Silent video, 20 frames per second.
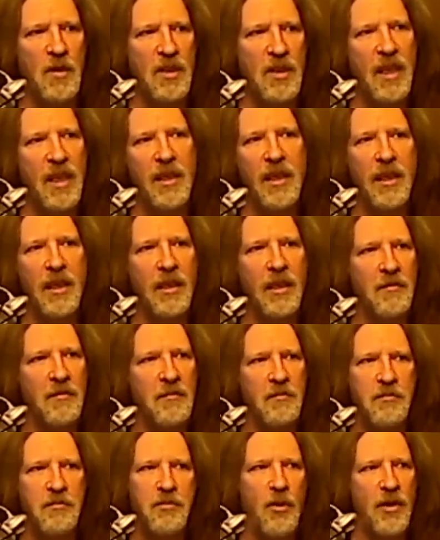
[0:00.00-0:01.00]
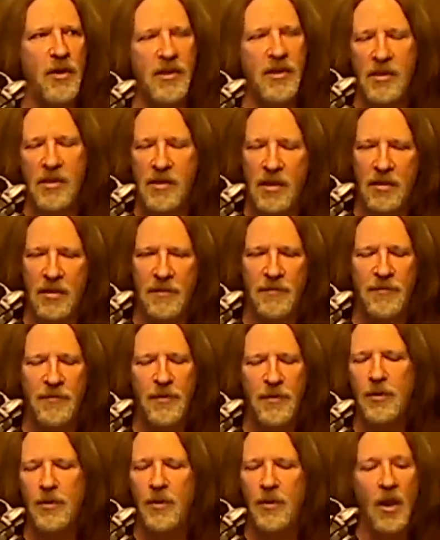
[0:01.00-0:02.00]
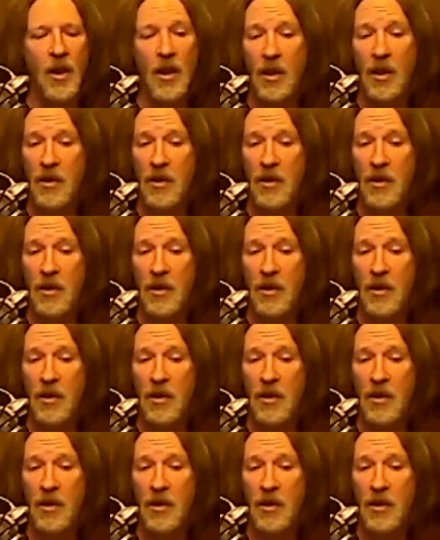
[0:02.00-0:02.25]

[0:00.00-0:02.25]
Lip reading: taking poisons out of food.